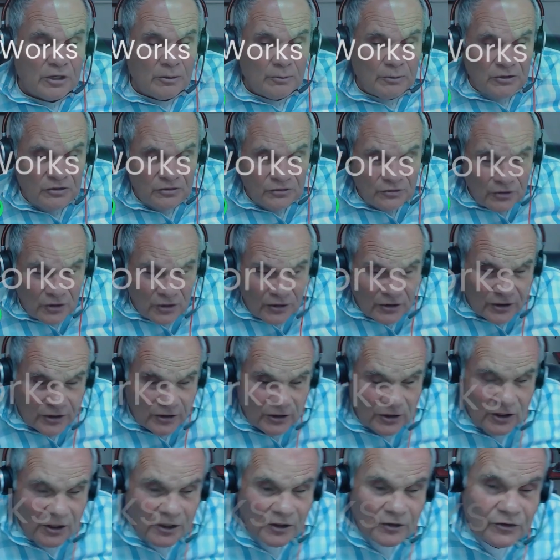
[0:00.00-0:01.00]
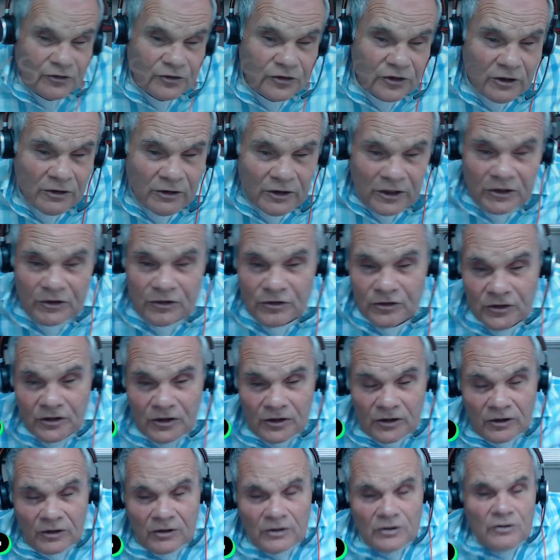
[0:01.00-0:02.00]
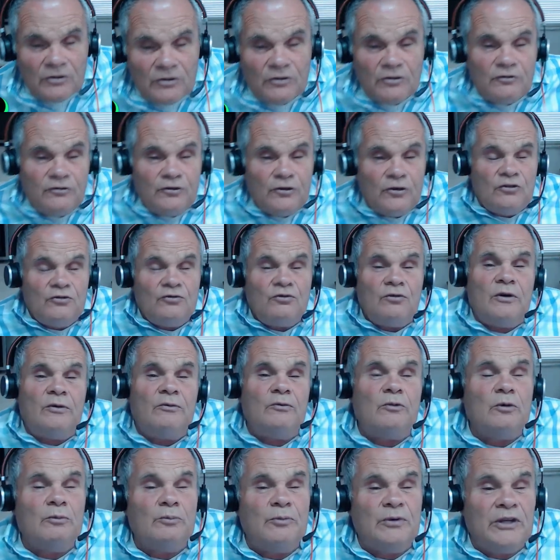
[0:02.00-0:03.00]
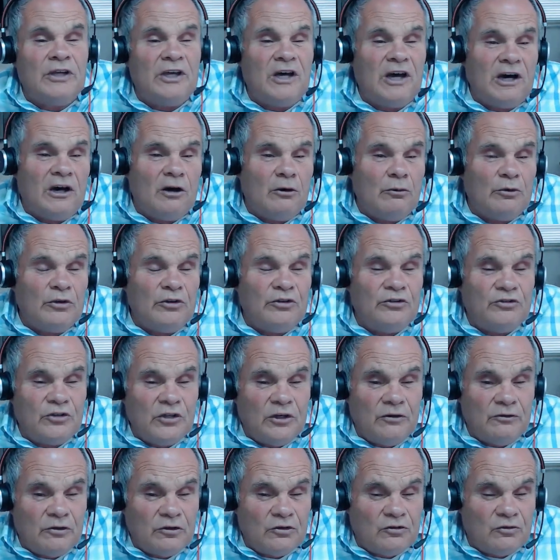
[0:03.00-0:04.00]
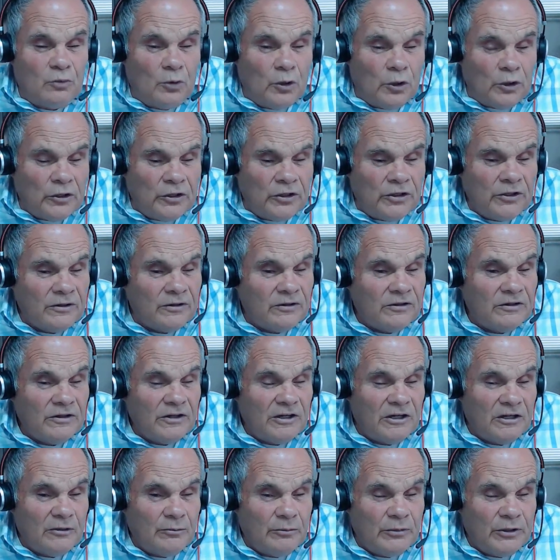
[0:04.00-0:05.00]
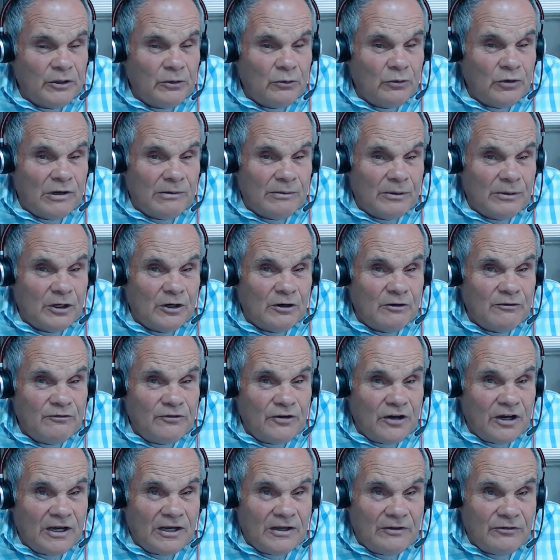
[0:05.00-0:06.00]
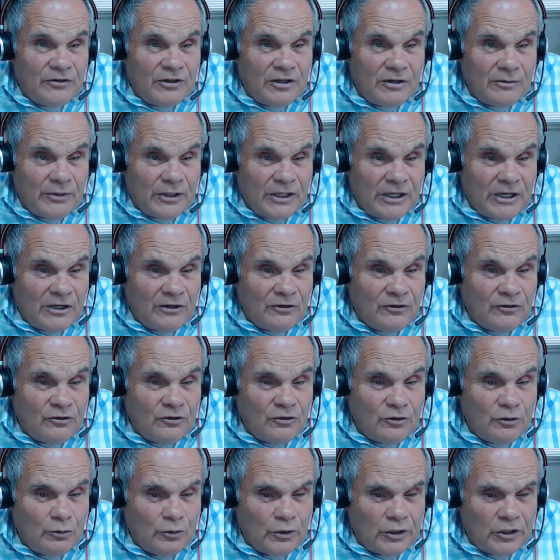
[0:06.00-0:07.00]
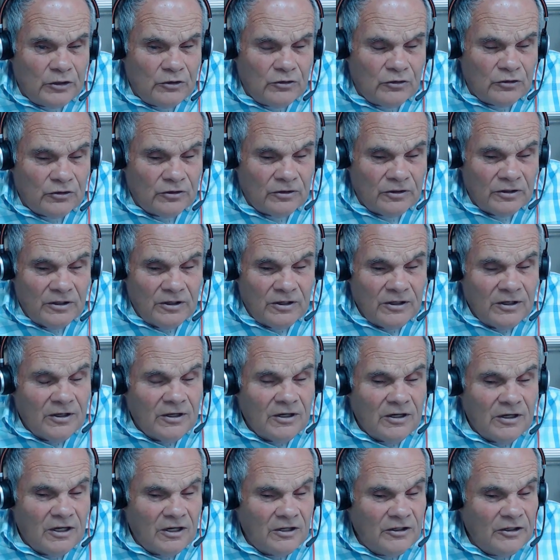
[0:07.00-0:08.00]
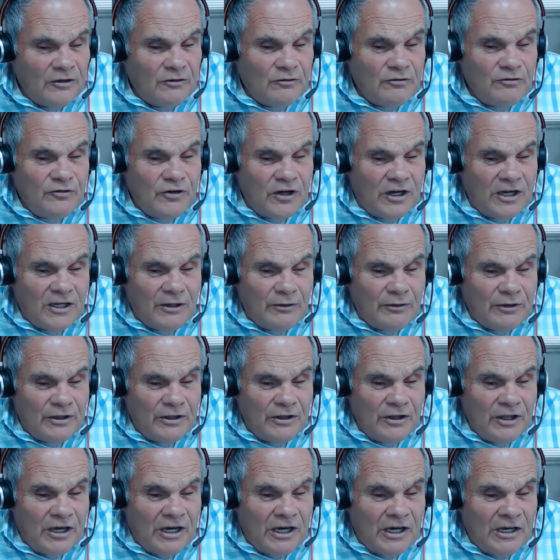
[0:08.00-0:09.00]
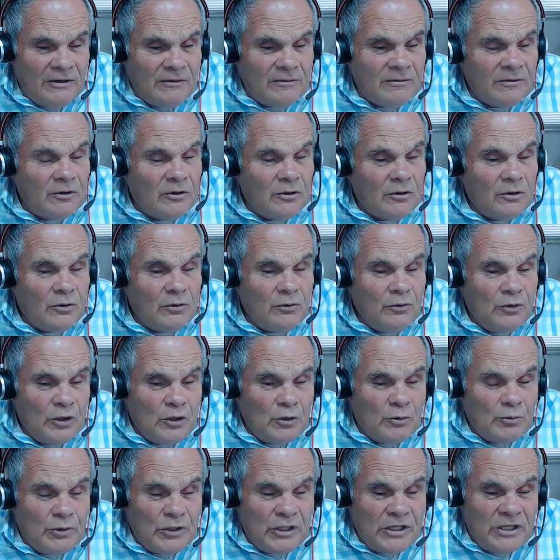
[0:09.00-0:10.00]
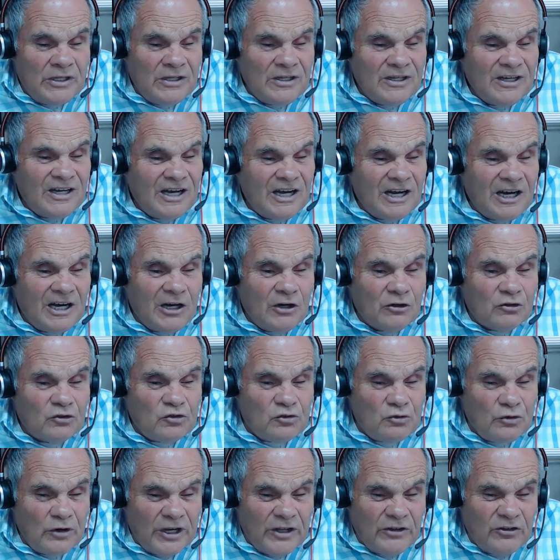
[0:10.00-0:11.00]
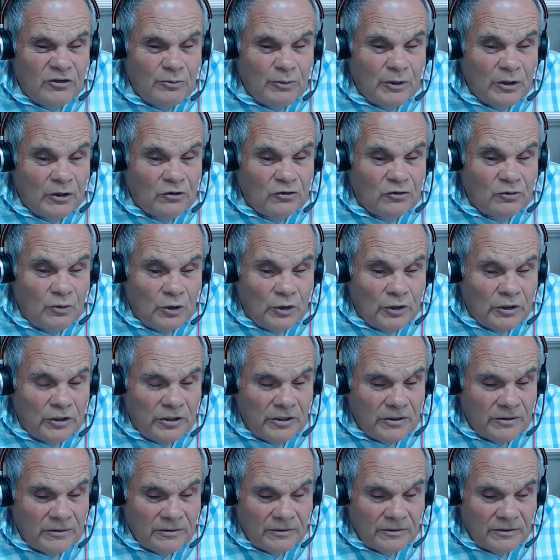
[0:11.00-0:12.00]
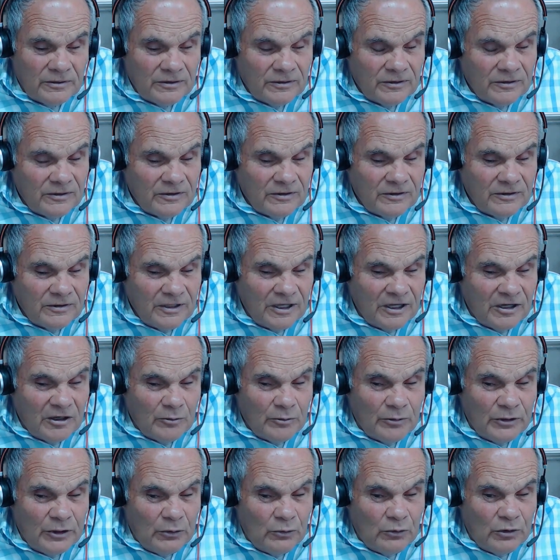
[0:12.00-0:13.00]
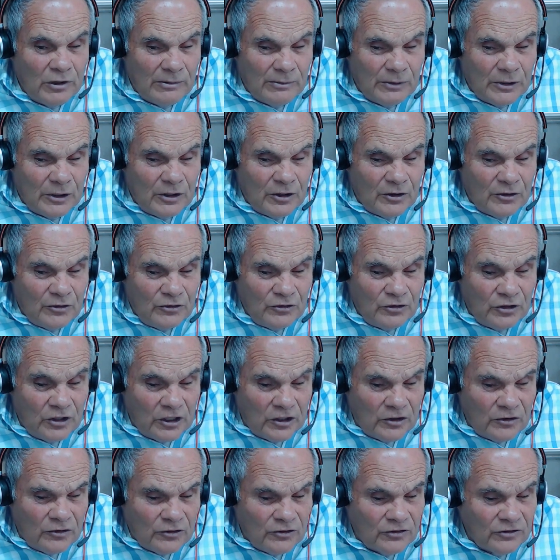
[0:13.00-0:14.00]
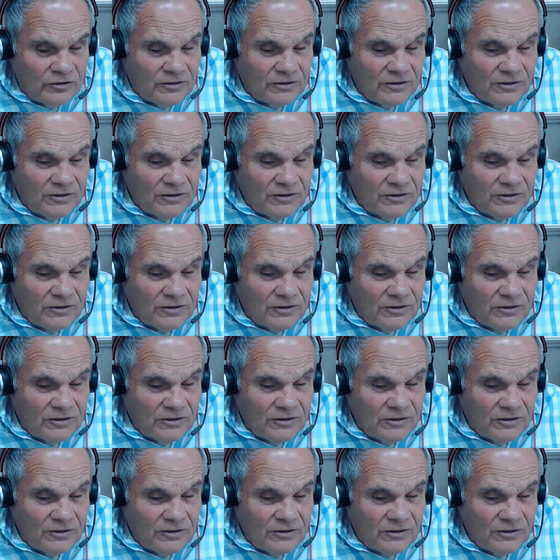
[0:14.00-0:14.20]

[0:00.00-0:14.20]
to be starting a series. The first one will be how receivers work. That'll be webinar 5 coming out in 2 weeks. And then following that will be how transmitters work. That'll be webinar 6.